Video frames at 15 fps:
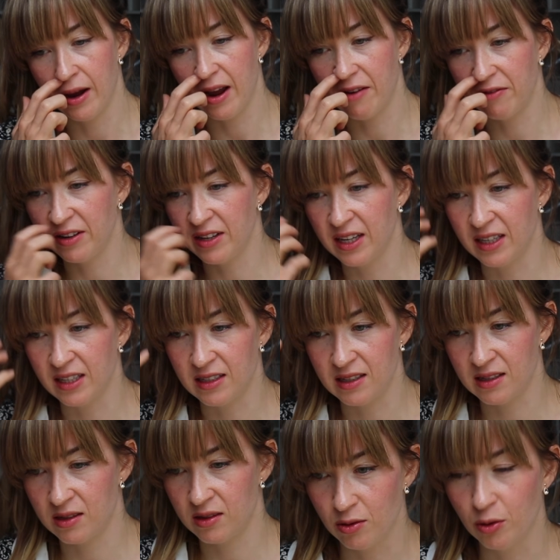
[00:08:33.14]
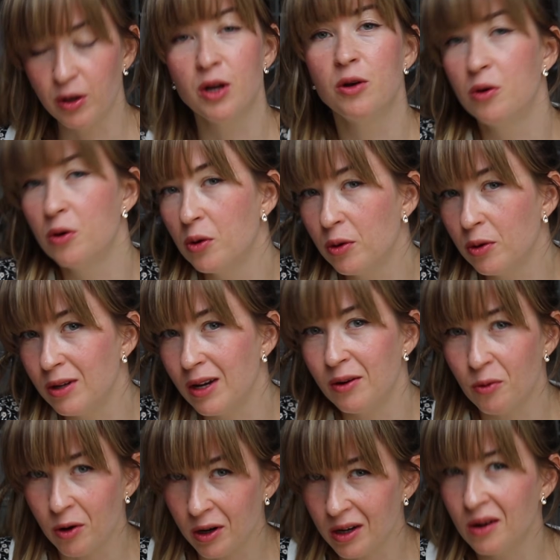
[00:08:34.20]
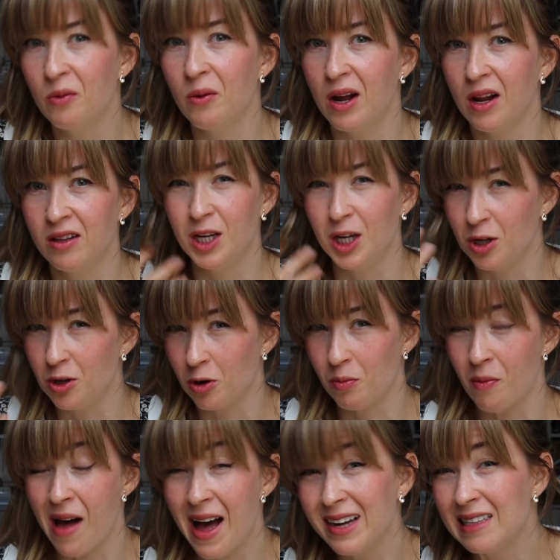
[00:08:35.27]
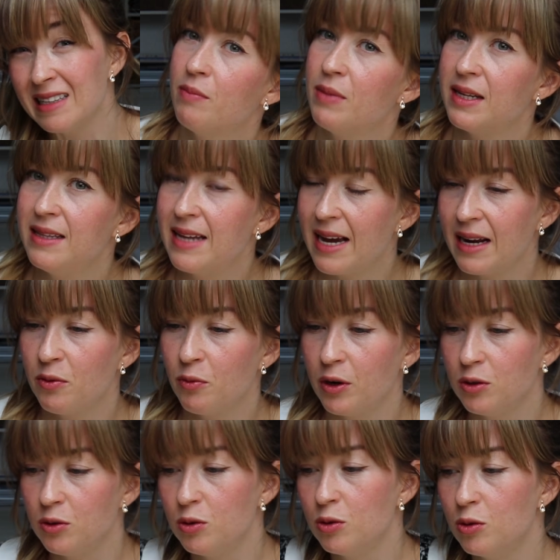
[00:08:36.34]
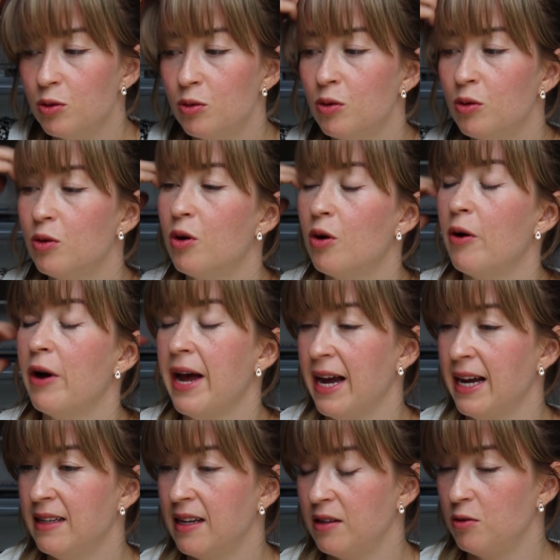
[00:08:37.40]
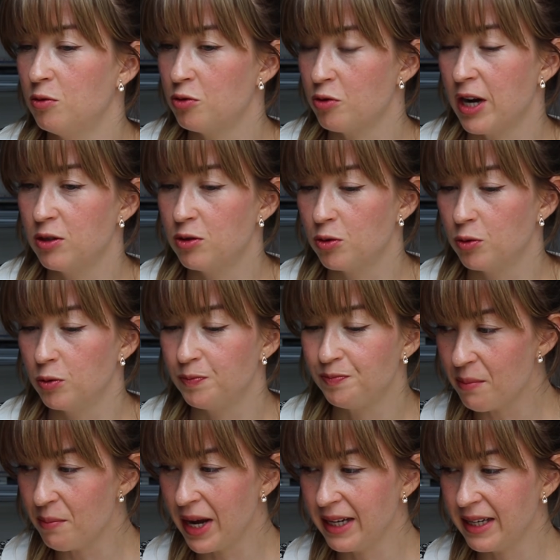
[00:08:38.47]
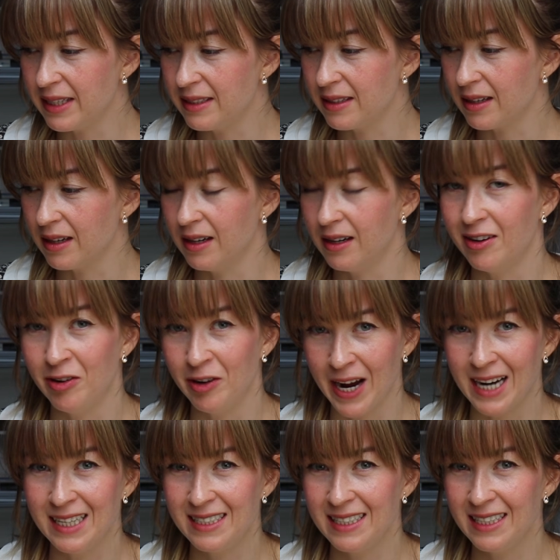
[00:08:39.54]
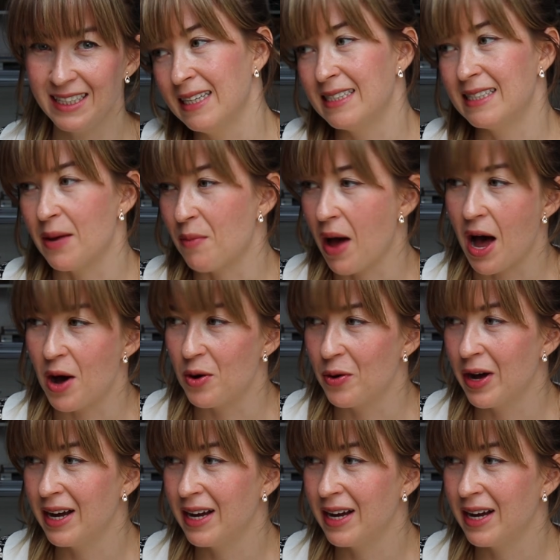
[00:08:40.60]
everything is looking good and working well in your mind, but then when you go ahead and you try to make it a reality, somehow